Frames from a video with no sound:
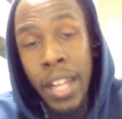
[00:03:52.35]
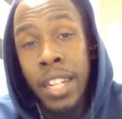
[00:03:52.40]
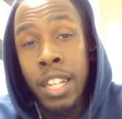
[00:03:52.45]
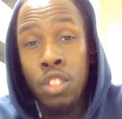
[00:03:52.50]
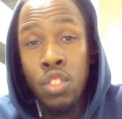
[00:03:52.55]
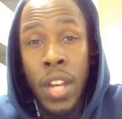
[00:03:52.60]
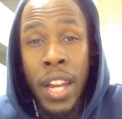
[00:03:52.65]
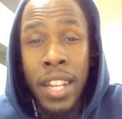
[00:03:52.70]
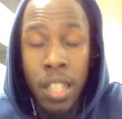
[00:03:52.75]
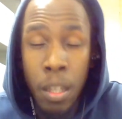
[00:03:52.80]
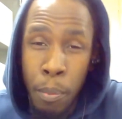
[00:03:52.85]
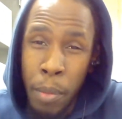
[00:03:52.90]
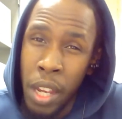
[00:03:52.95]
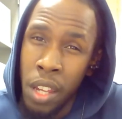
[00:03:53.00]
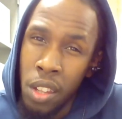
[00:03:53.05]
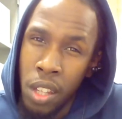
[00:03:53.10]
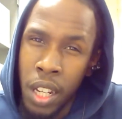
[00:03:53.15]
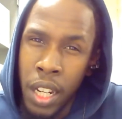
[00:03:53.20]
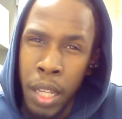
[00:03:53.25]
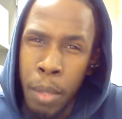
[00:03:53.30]
They're trying to
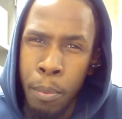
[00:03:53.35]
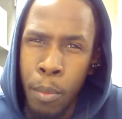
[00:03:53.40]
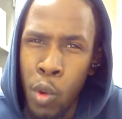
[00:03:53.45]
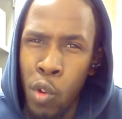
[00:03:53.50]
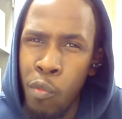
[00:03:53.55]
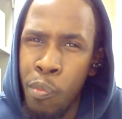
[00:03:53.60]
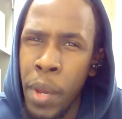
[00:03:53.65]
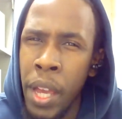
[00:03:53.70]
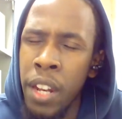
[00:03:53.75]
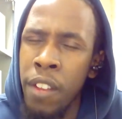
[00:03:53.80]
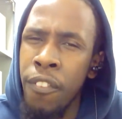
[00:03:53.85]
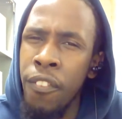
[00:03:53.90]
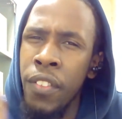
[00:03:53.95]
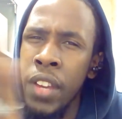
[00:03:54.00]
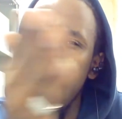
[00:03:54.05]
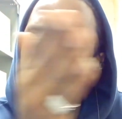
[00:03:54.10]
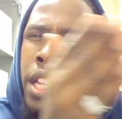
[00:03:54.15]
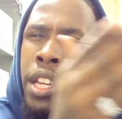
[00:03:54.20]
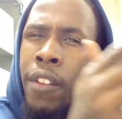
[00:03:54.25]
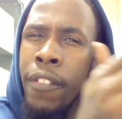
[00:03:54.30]
basically move
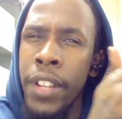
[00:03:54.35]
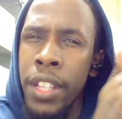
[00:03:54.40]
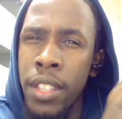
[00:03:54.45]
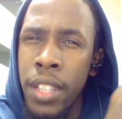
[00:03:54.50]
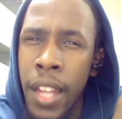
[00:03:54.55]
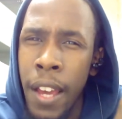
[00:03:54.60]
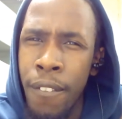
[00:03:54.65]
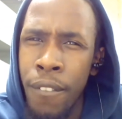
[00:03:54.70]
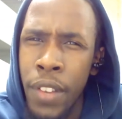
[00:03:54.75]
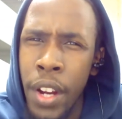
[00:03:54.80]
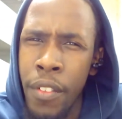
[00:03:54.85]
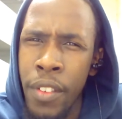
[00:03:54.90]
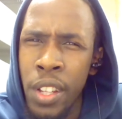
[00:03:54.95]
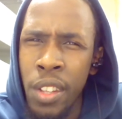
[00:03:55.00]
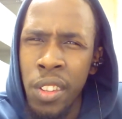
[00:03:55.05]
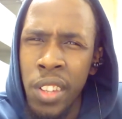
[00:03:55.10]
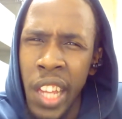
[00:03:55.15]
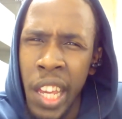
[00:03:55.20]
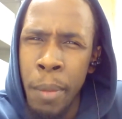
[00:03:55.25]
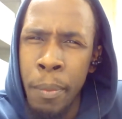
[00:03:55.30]
pedophilia into that very
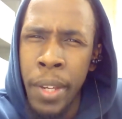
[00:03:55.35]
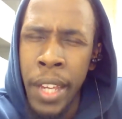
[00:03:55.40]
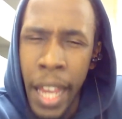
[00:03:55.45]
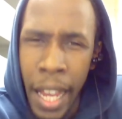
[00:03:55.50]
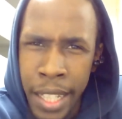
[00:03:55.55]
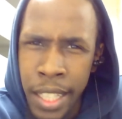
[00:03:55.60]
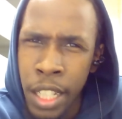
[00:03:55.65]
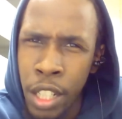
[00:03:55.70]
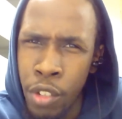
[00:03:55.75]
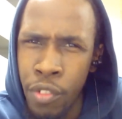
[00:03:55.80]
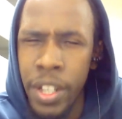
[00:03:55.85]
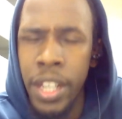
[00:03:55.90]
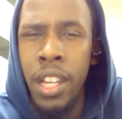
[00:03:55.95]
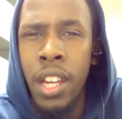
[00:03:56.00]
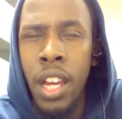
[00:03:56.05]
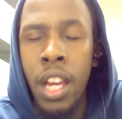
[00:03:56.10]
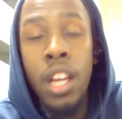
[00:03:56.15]
same category.